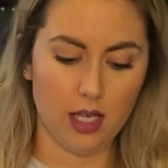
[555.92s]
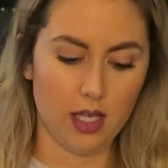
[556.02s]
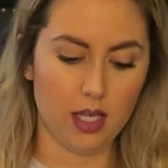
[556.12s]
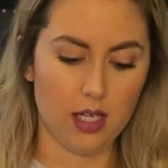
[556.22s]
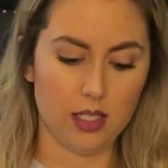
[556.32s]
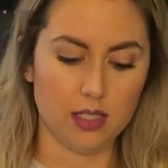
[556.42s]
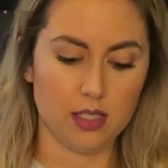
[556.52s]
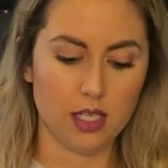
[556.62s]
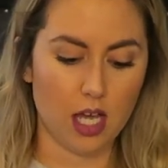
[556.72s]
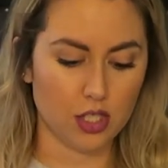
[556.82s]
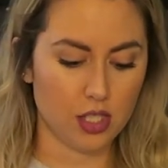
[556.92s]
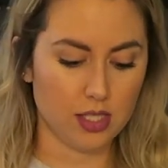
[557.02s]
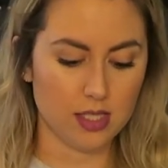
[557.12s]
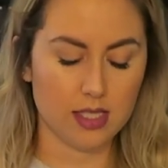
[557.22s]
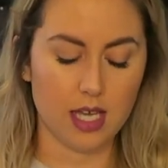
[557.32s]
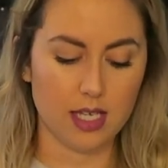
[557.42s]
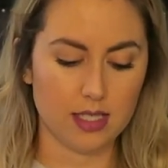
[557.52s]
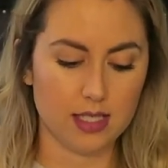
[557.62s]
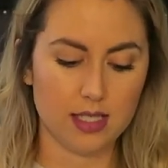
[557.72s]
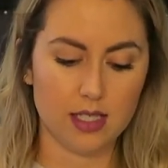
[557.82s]
And yeah, she's a
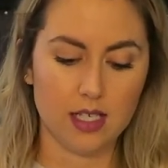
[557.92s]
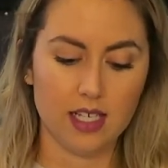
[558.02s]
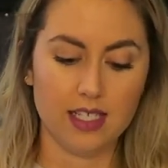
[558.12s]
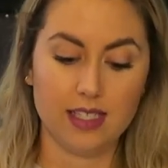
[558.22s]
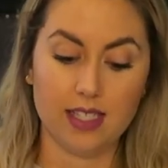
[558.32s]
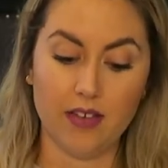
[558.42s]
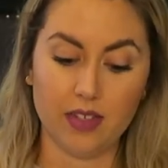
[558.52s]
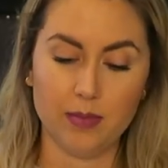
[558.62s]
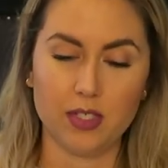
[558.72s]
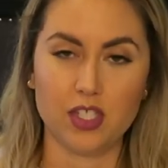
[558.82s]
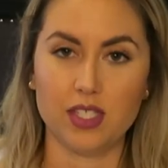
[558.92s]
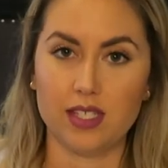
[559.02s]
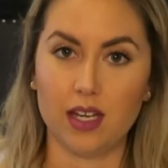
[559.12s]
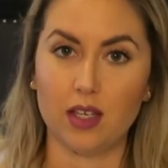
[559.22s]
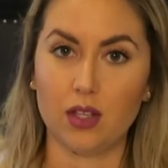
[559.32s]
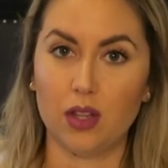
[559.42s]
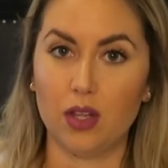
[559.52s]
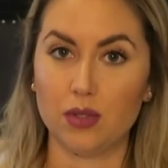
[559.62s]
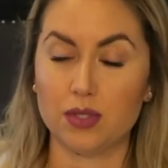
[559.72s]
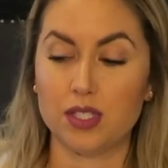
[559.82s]
size seven, but she's getting
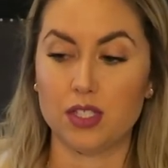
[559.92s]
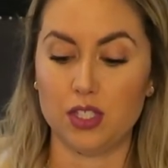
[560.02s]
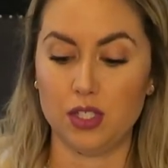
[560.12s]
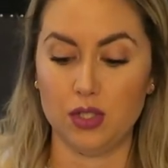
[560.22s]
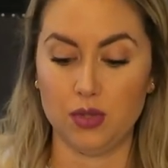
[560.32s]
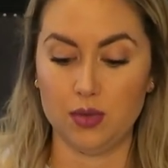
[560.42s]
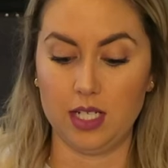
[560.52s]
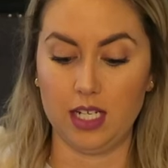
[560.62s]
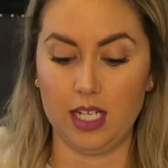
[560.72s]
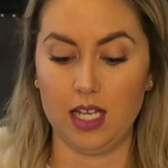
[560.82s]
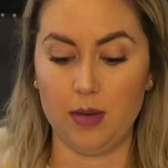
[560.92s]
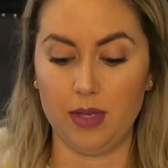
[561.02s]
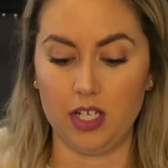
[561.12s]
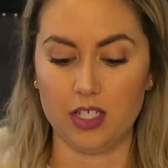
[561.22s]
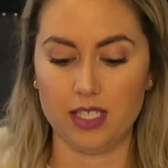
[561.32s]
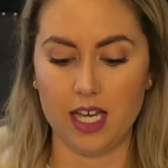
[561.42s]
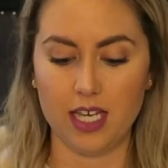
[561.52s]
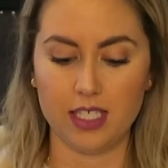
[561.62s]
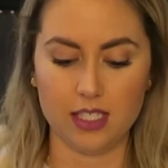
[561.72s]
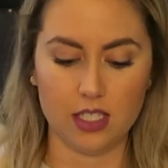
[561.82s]
close to needing a bigger
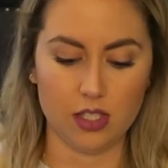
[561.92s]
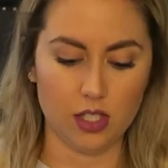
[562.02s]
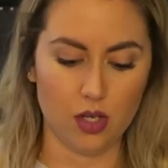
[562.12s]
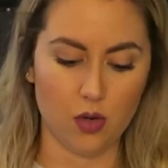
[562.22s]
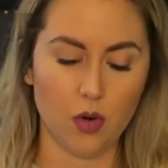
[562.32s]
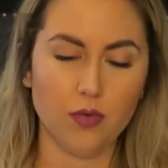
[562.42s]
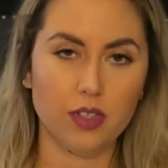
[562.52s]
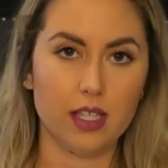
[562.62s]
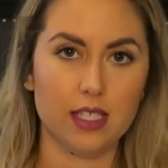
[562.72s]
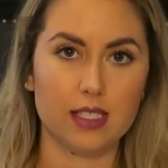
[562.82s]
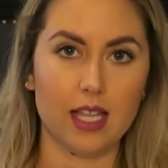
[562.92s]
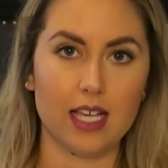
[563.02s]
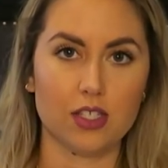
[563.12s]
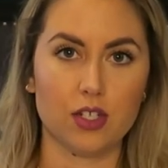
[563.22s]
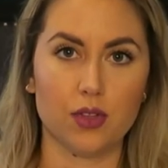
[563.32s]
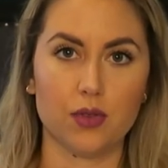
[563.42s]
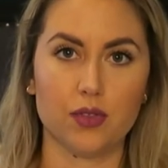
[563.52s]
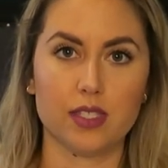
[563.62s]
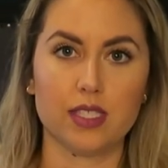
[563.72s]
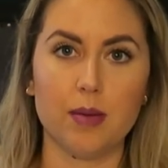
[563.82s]
size. So hopefully these last her
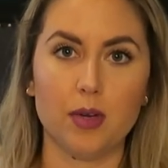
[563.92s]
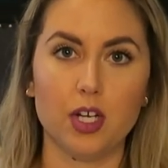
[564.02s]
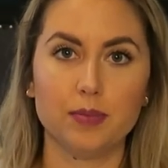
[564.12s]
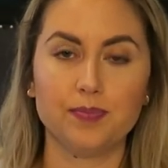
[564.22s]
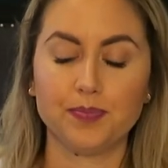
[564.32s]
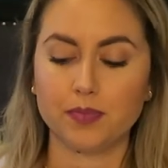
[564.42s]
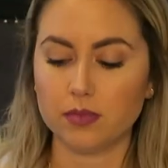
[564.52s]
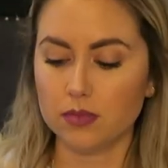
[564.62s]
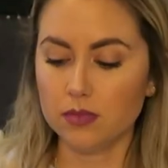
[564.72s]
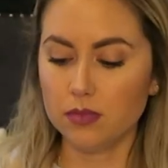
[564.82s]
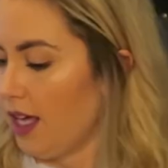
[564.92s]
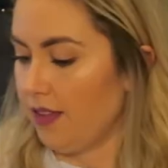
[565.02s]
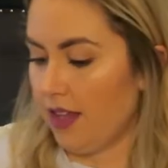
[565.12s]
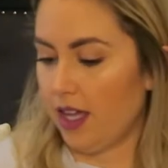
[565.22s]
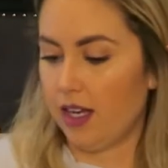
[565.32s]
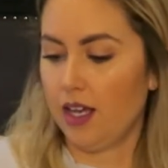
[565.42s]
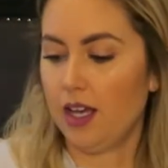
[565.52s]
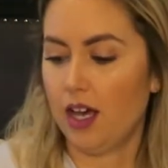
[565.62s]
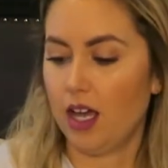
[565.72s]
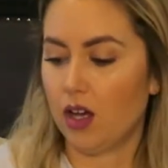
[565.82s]
through the summer. And then
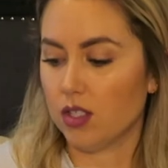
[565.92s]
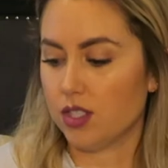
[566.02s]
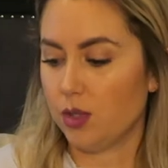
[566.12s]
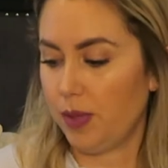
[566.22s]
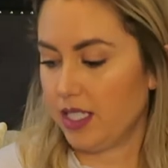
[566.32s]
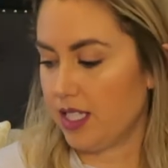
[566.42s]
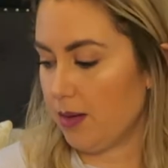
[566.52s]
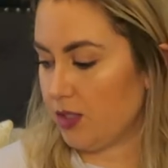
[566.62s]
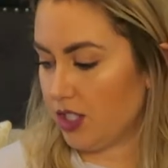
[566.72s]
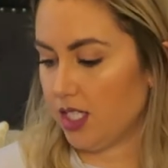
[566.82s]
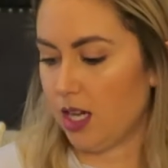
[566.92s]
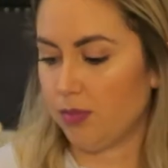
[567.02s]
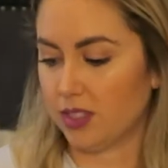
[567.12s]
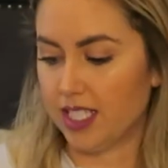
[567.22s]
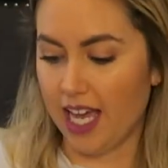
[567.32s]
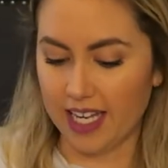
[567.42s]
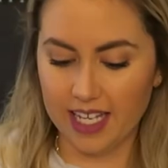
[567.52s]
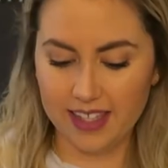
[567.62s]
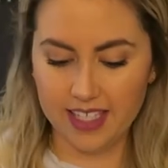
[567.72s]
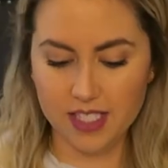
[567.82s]
I also picked up just a couple
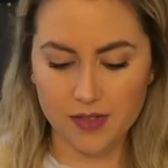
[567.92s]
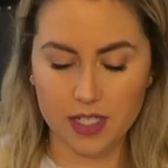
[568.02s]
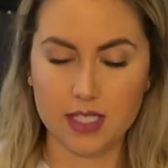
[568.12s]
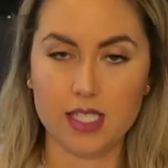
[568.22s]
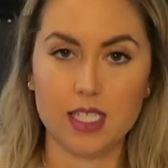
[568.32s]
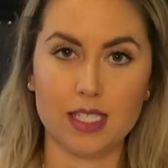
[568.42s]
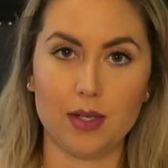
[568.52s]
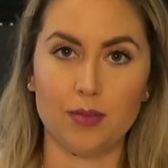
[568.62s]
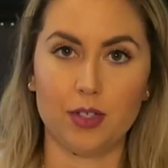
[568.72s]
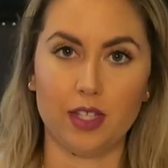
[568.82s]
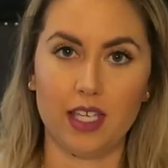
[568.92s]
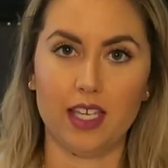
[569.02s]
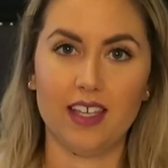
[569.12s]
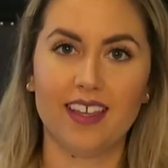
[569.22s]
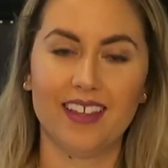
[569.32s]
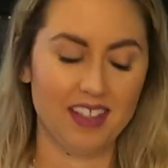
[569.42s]
tie-dye things for Kenzie because I really,